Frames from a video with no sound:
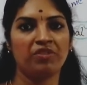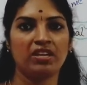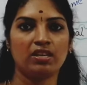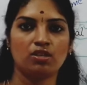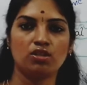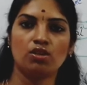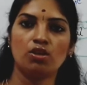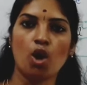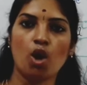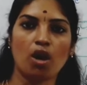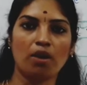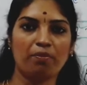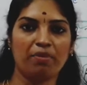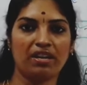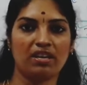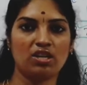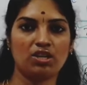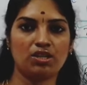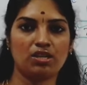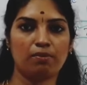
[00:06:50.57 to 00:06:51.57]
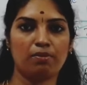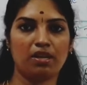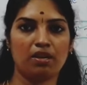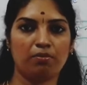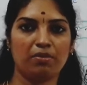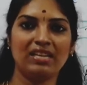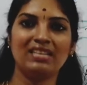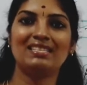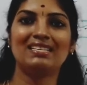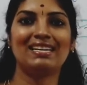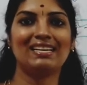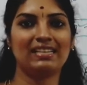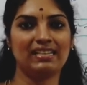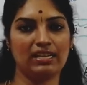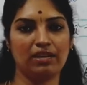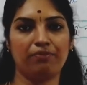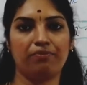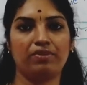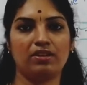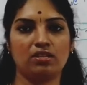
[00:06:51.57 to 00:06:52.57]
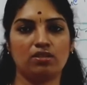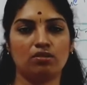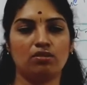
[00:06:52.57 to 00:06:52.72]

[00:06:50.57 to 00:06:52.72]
So non-perishable means it differs.